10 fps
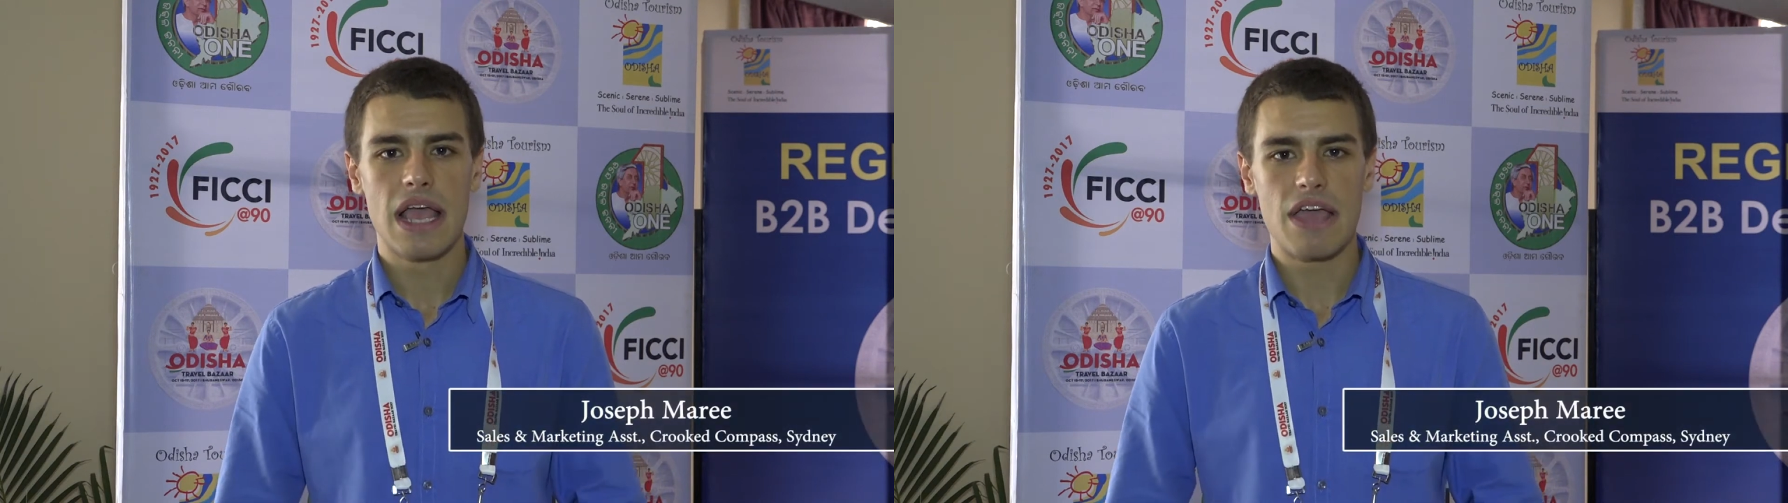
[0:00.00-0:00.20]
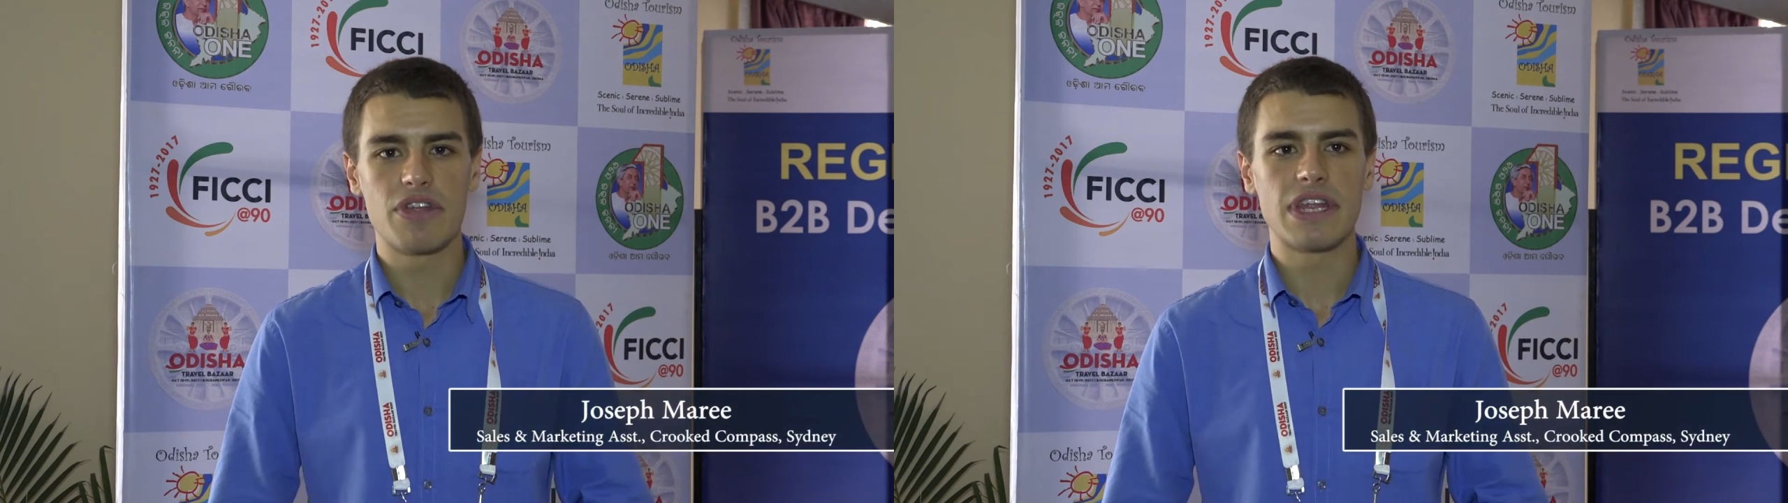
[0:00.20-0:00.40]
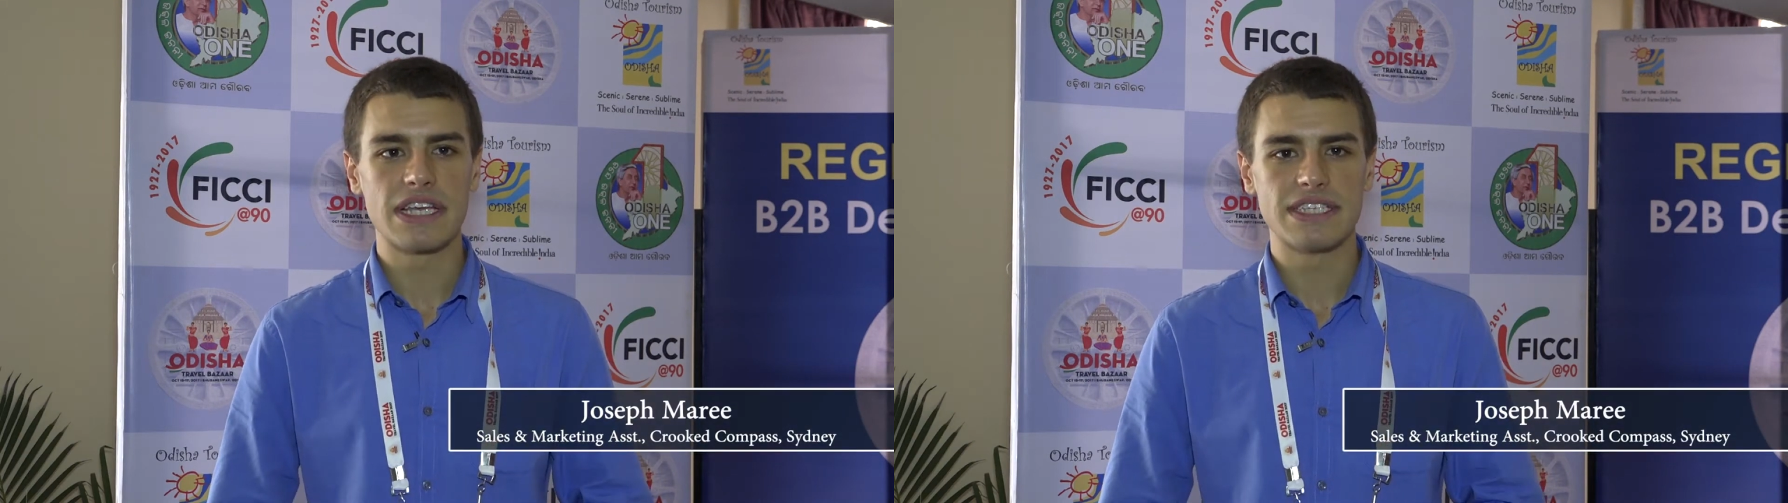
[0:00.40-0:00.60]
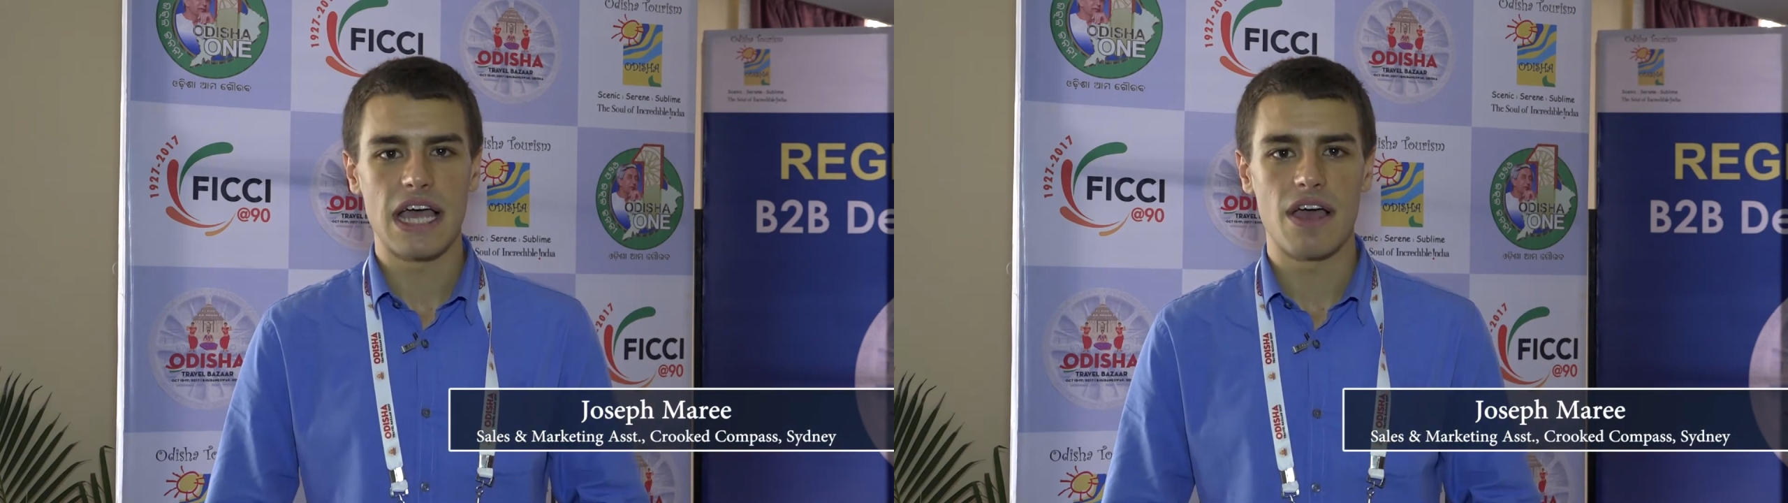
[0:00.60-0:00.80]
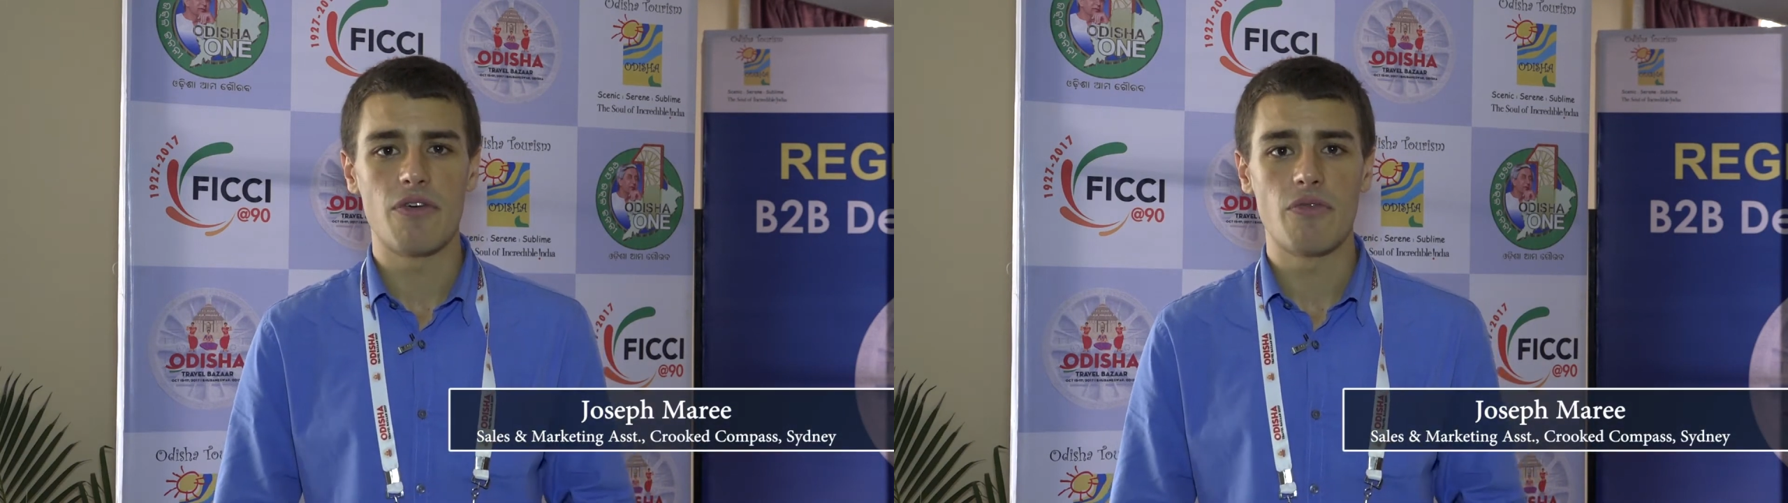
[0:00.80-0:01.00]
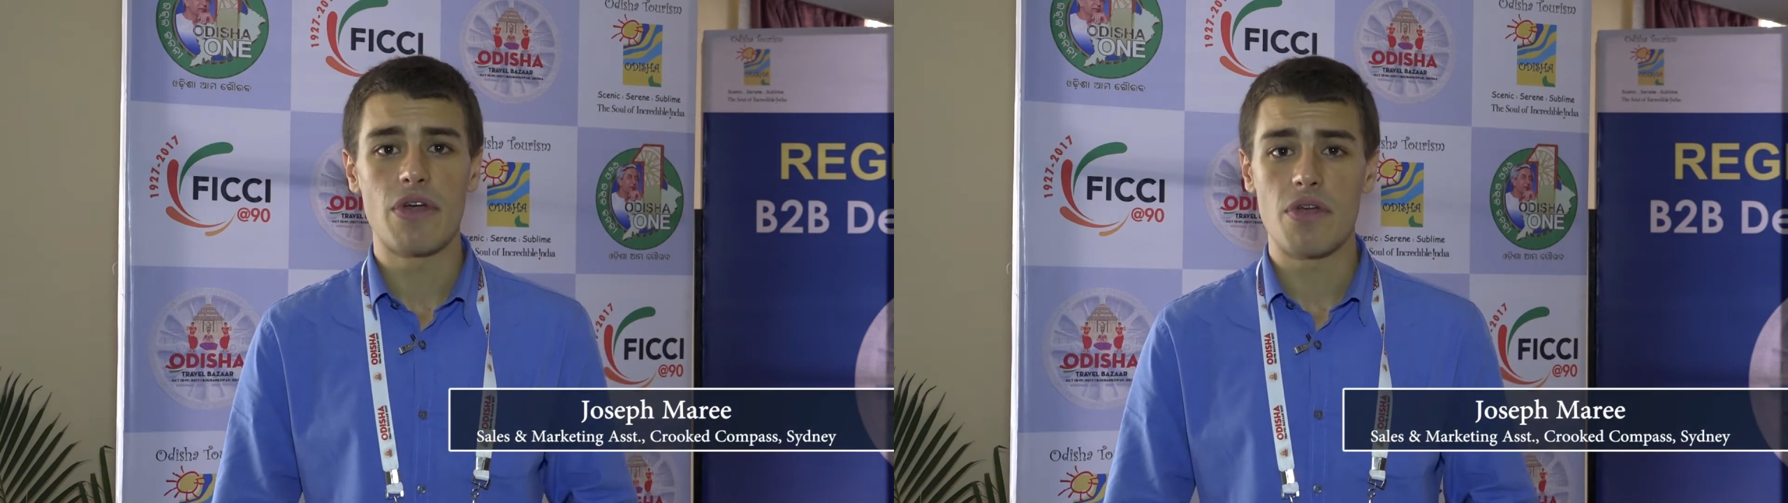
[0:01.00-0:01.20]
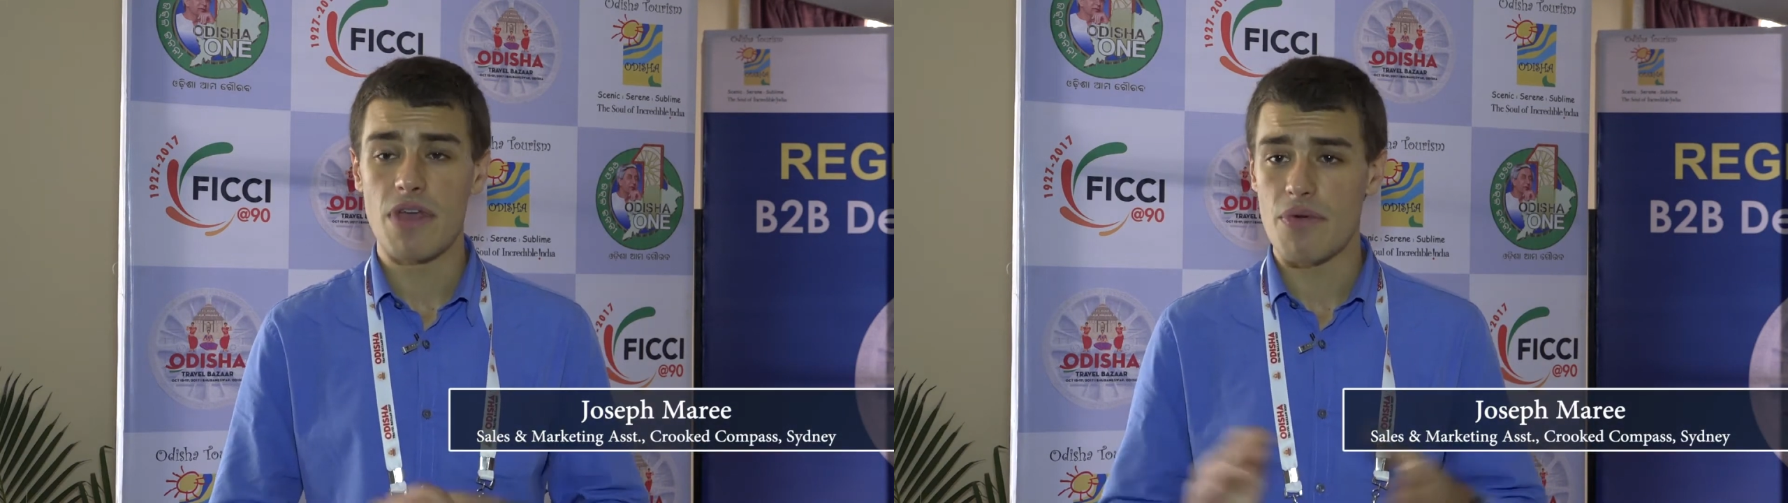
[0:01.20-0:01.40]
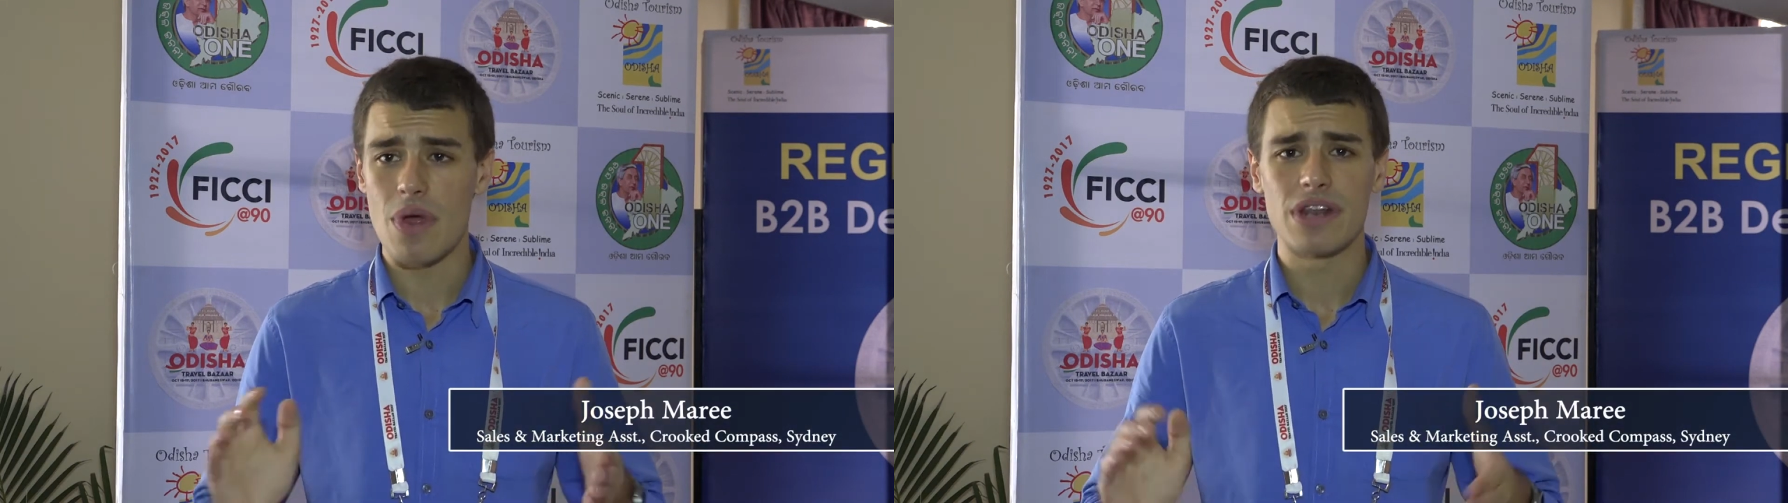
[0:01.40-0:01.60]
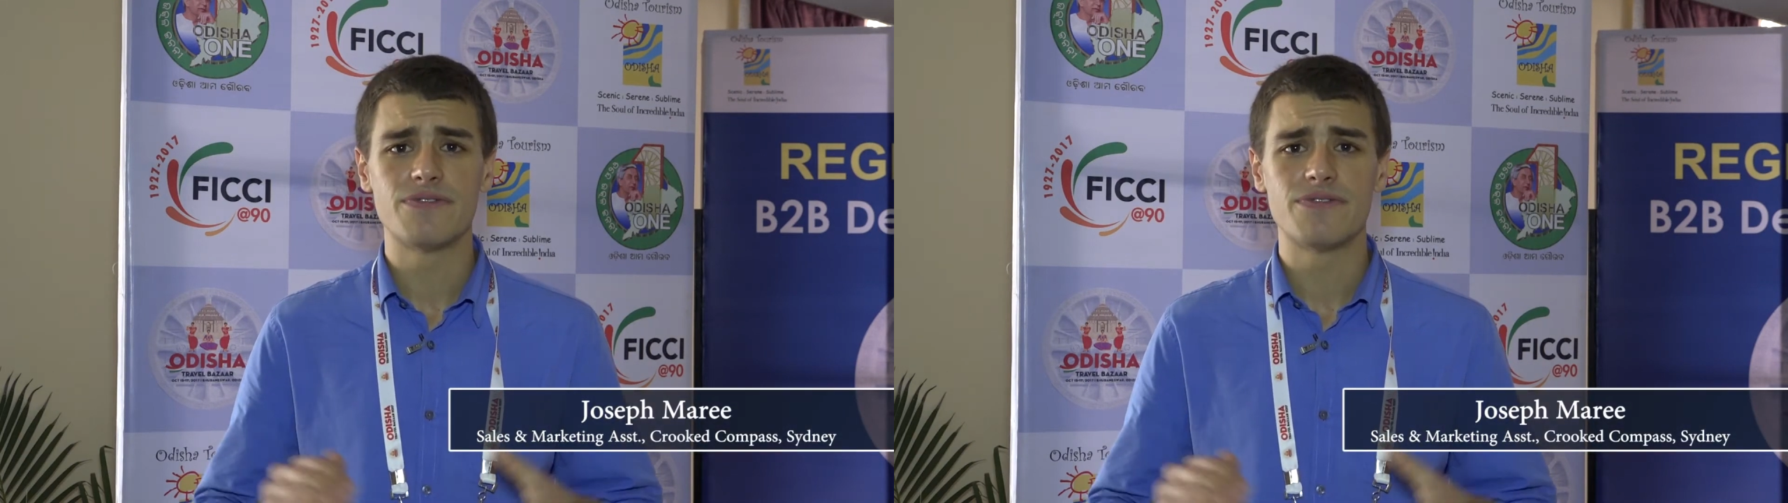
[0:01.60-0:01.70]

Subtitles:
Everything is everyone